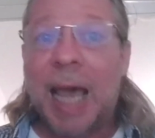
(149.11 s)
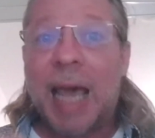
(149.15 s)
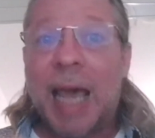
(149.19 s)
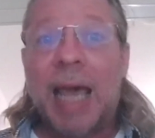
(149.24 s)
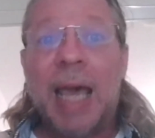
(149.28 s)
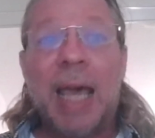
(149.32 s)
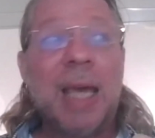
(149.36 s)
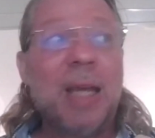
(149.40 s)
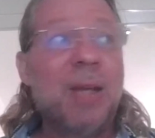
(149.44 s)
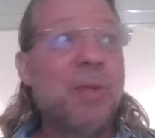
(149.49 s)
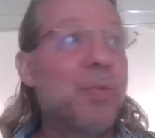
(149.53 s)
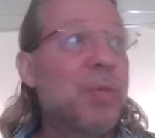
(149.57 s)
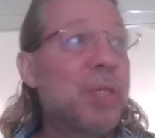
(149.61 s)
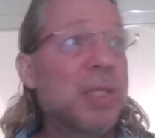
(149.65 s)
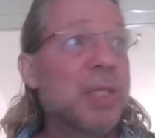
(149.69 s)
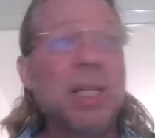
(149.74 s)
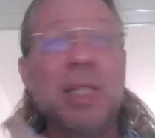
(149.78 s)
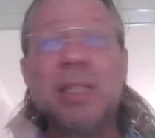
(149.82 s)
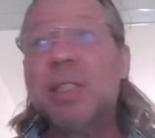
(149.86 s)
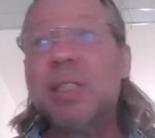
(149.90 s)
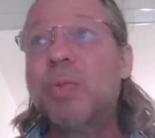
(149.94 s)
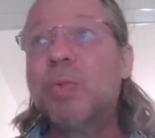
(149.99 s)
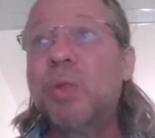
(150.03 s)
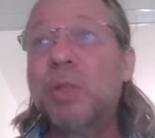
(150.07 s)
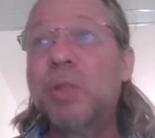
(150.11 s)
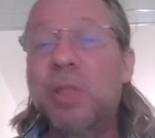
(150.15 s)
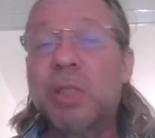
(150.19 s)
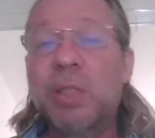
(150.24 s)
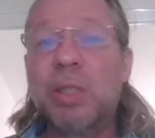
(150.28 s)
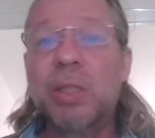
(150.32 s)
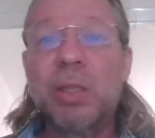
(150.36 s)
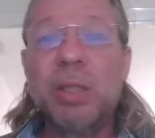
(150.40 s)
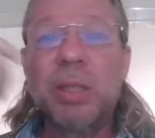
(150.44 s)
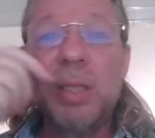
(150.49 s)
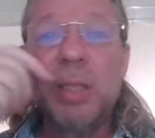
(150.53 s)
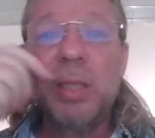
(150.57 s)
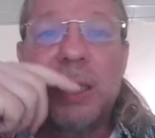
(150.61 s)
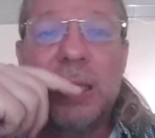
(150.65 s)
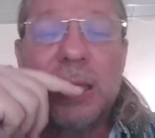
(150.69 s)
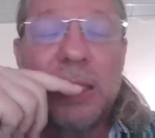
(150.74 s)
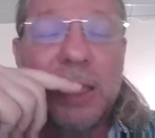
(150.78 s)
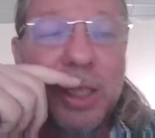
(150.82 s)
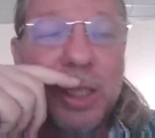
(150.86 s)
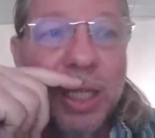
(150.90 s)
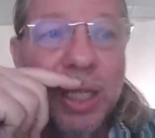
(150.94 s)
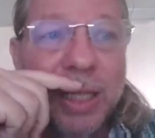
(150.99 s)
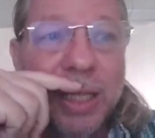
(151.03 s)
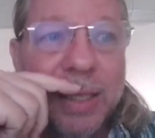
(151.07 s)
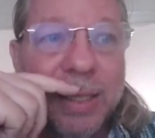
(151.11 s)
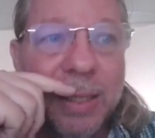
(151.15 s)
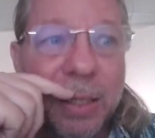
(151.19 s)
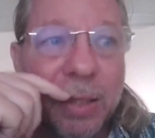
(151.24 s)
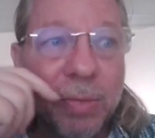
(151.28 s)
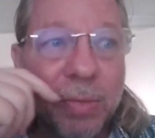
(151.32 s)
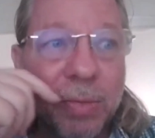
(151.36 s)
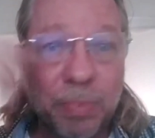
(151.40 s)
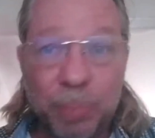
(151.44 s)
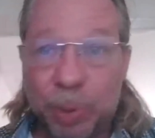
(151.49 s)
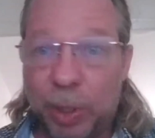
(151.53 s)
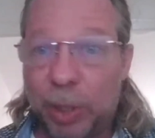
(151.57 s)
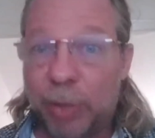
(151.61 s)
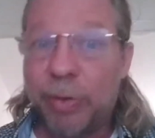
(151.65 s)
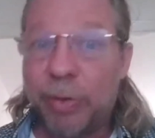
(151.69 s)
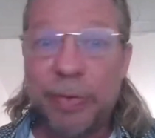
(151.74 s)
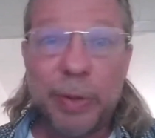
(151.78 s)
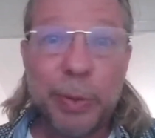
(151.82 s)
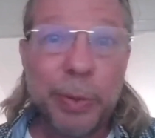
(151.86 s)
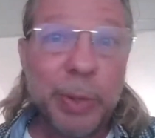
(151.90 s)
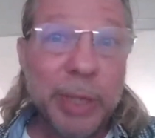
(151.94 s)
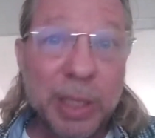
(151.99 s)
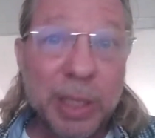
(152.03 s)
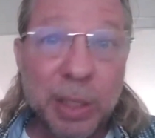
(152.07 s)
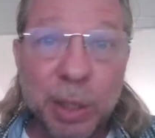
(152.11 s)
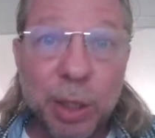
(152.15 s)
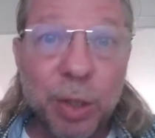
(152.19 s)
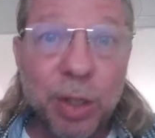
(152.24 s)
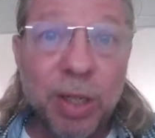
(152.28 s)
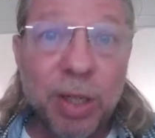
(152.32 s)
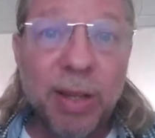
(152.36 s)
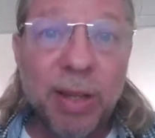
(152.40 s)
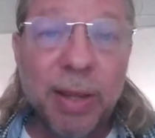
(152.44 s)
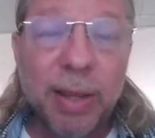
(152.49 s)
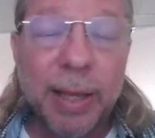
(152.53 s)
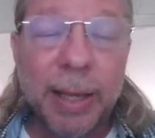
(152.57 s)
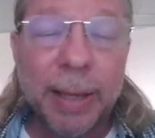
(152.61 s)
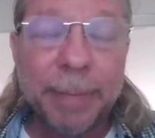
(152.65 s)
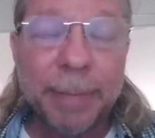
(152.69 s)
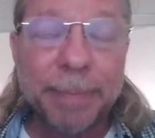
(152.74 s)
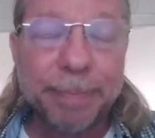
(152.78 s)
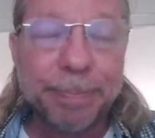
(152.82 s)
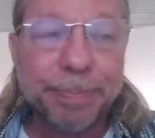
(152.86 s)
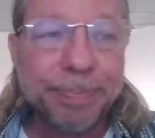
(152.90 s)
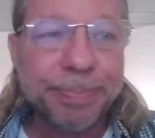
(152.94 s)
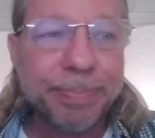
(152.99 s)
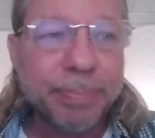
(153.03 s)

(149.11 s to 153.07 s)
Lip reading: and results would certainly suggest that peer reviewing is a good thing.